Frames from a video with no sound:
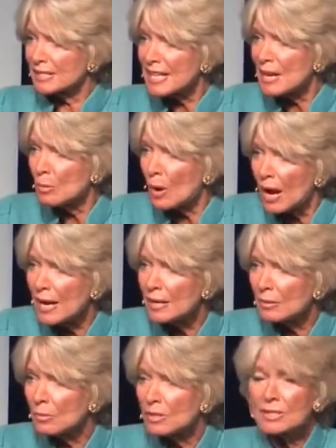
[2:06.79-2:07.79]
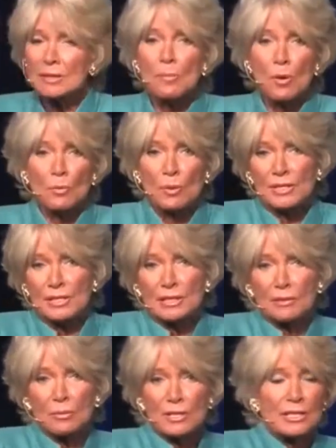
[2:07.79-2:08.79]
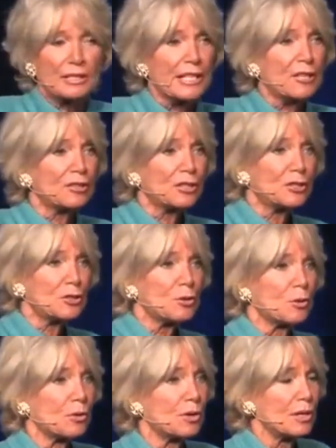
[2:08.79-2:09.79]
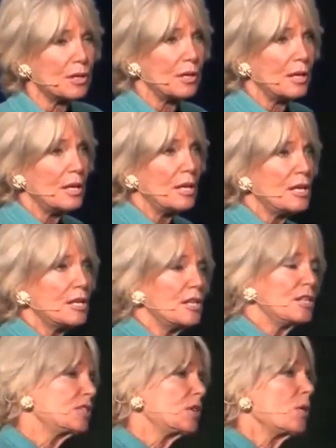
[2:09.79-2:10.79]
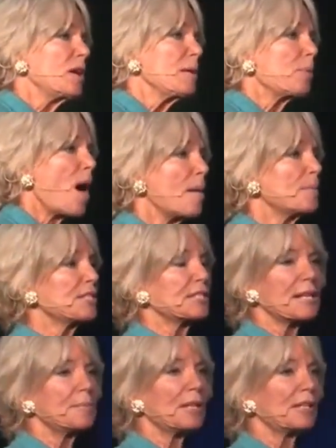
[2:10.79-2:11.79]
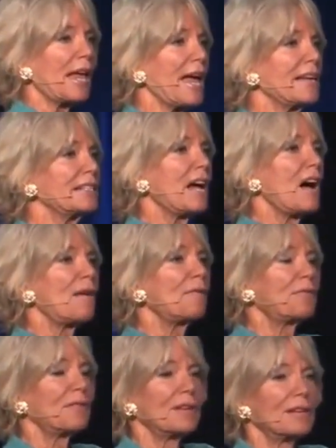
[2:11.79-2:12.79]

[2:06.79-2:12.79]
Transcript: the sea, right? What's a, what's a, what's a leader to do? So he promised them the land of